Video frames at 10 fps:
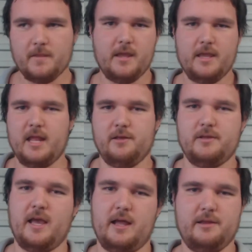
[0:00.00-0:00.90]

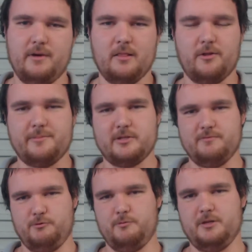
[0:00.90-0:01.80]
Anyway, a lot of the
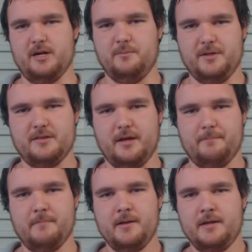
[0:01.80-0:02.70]
Pacific will be done with
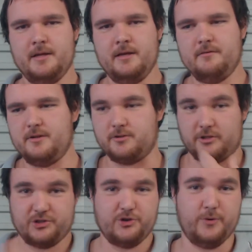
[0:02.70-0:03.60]
things
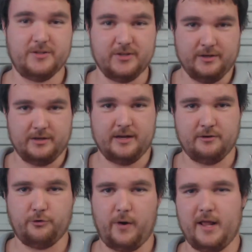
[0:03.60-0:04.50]
like Stuarts
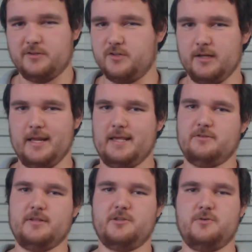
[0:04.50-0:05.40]
and Grants and
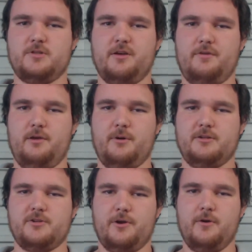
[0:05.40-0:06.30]
Lees and that sort of stuff anyway.
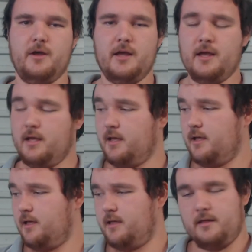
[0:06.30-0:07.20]
So
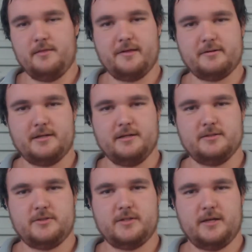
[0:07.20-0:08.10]

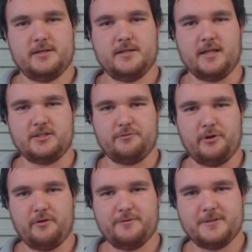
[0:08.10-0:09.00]
that's the
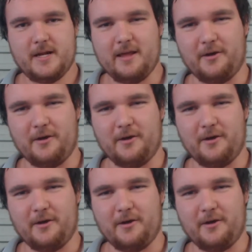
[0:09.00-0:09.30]
video for today. I